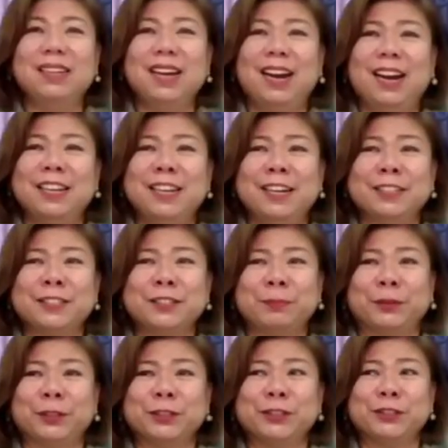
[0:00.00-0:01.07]
an
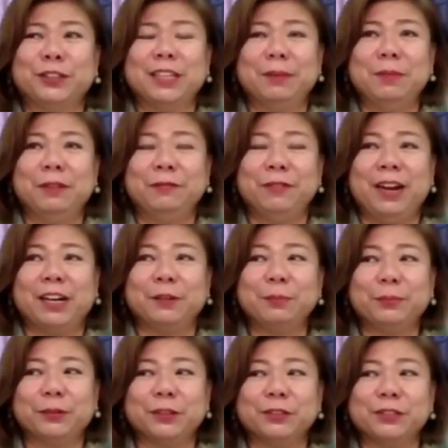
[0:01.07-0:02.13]
honest person. I'm a
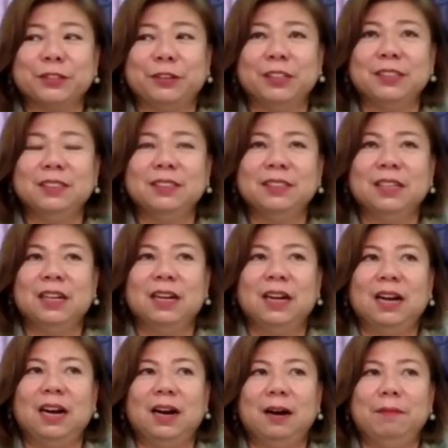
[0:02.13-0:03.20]
fair person.
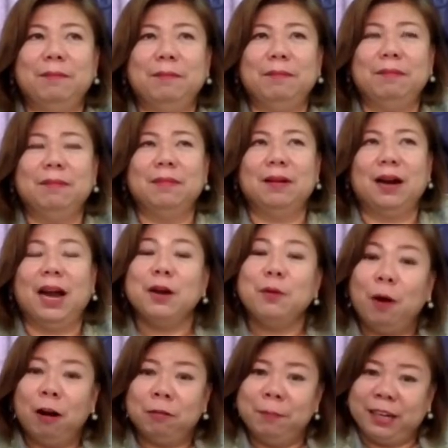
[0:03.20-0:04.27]
I
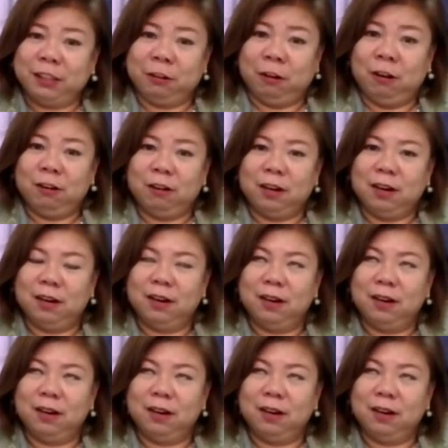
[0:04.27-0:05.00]
walk my talk.